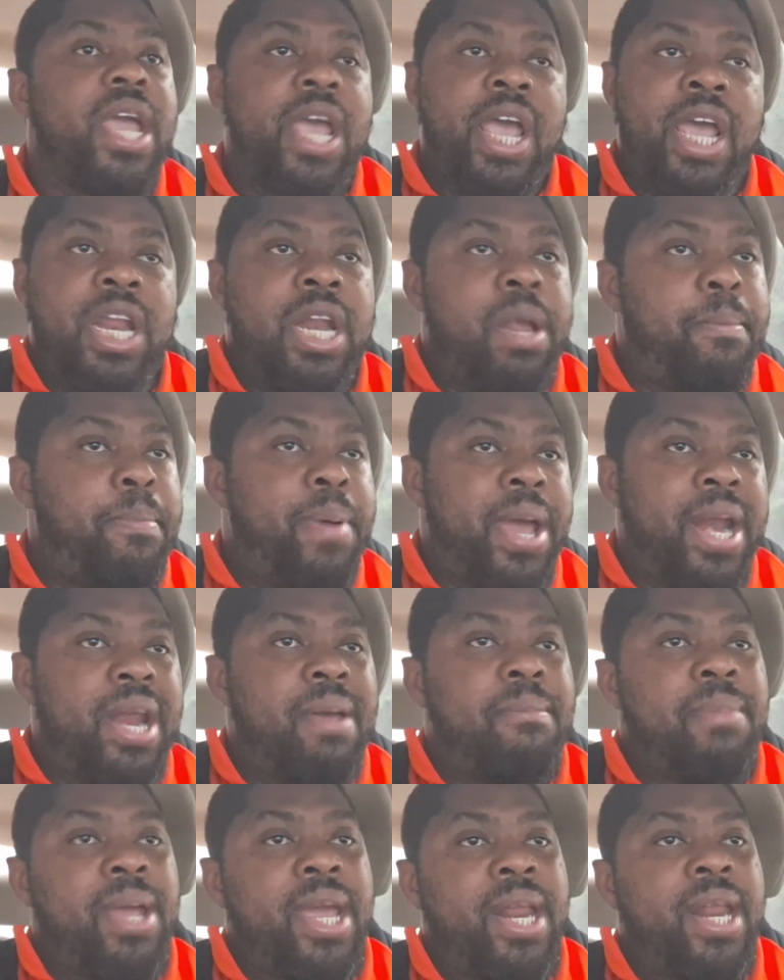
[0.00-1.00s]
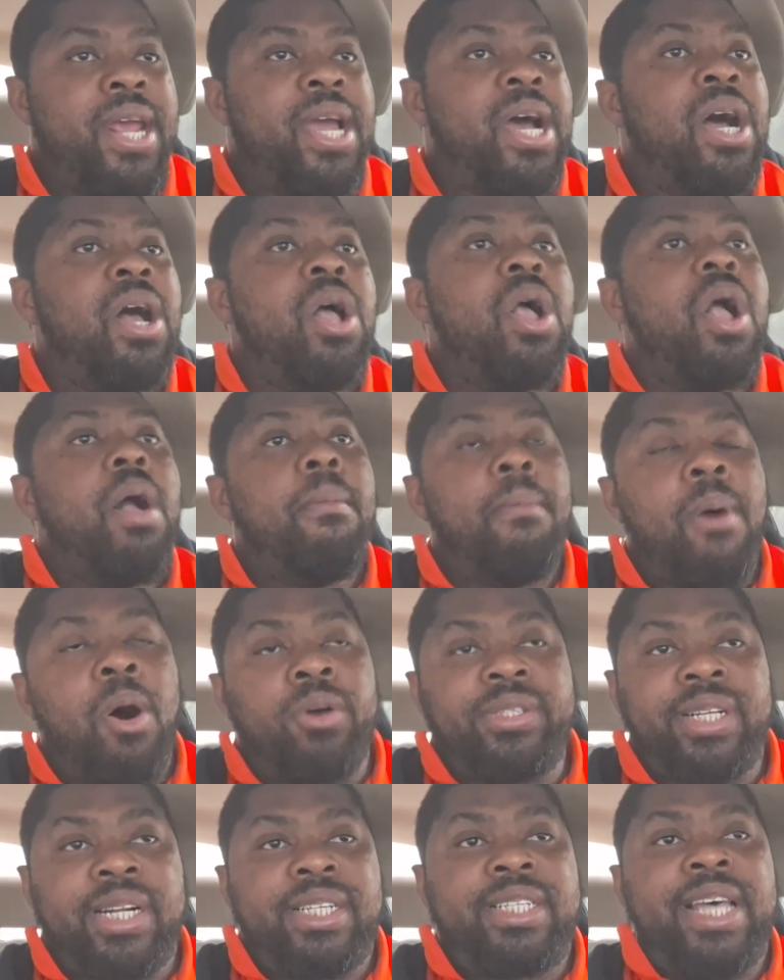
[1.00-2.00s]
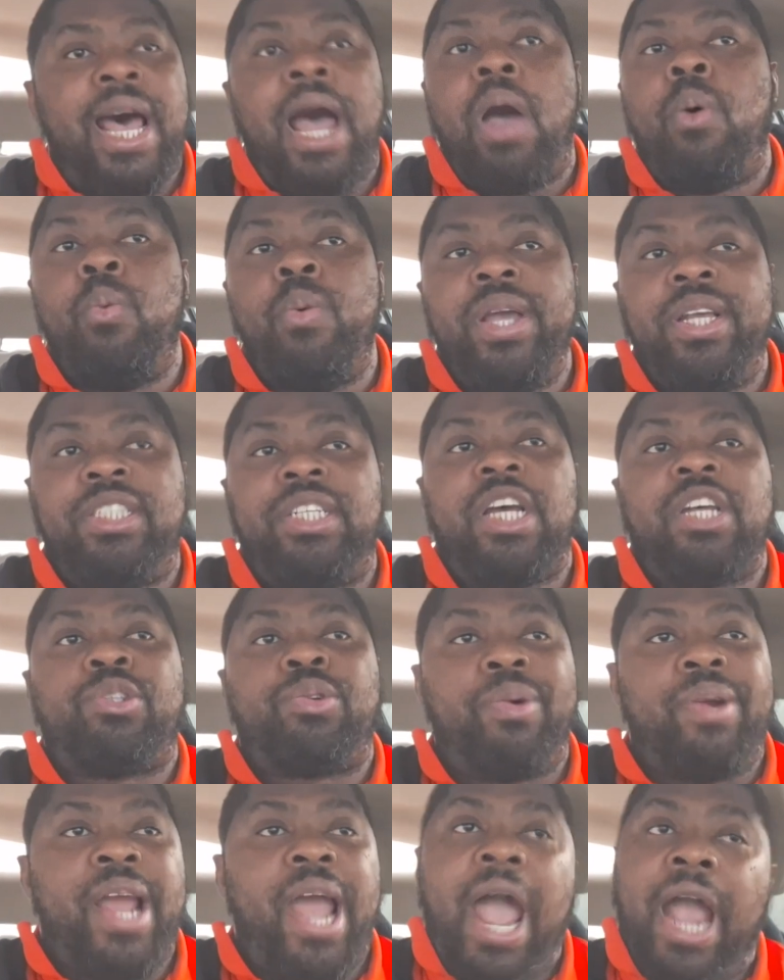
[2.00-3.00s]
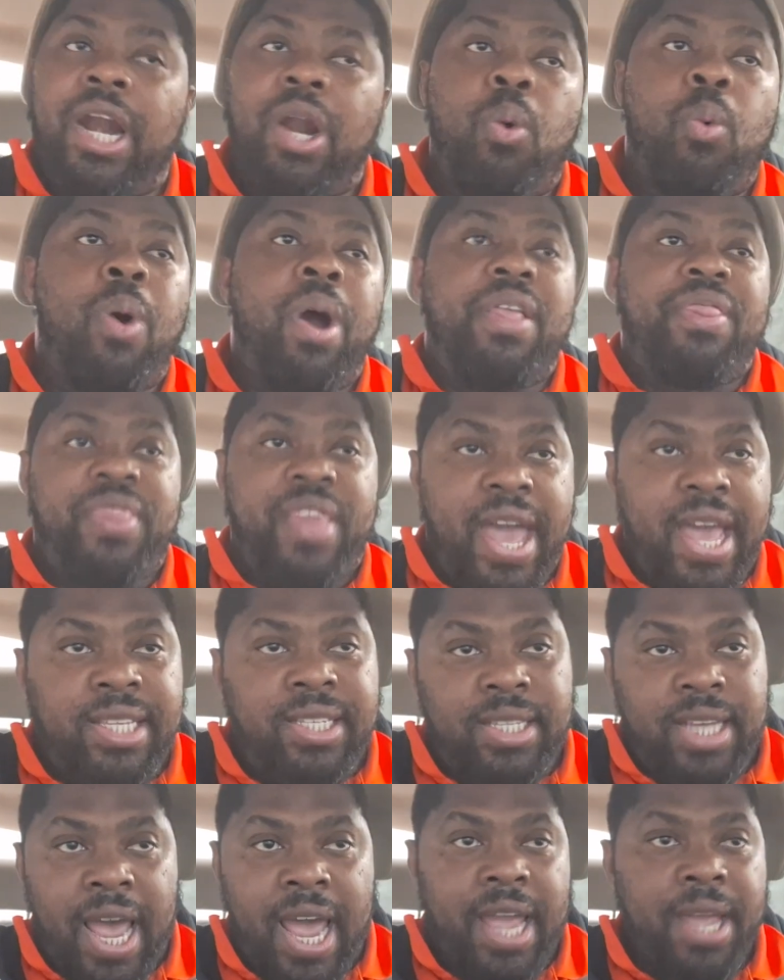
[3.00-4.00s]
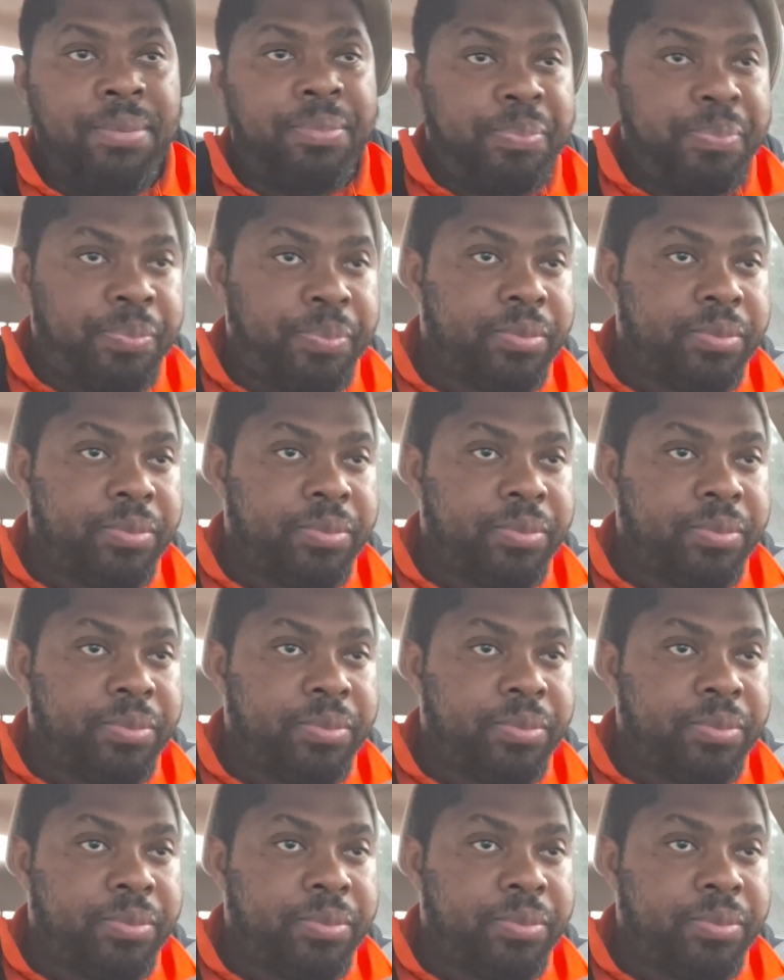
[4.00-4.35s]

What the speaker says: Independent media, most of the time, we just react to what they say.